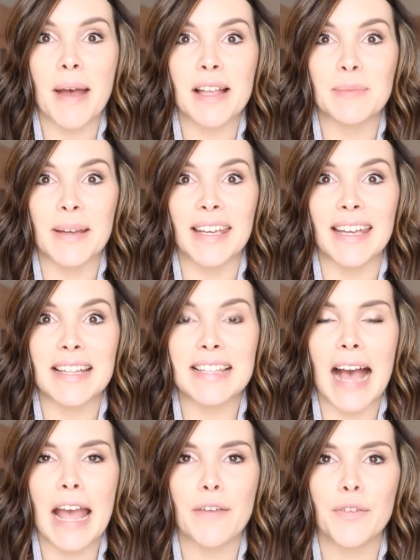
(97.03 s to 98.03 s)
as my
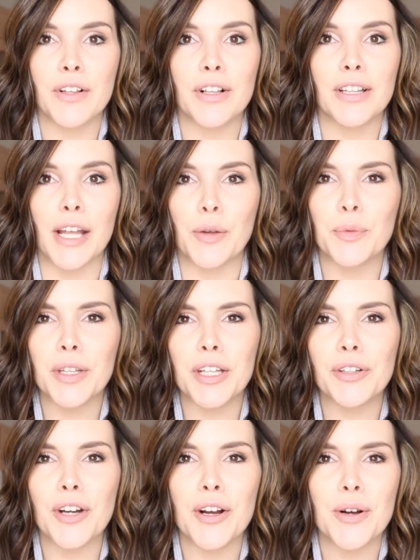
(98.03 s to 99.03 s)
kids, I feel like
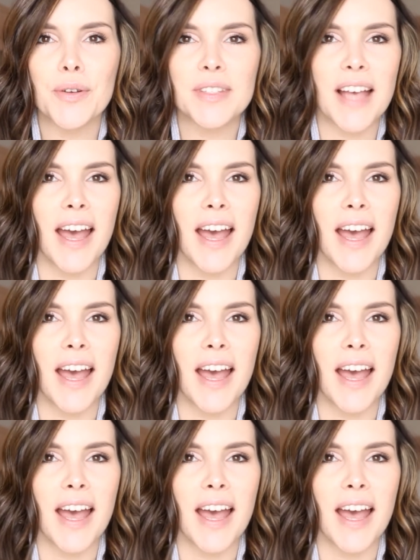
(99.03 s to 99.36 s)
really gross.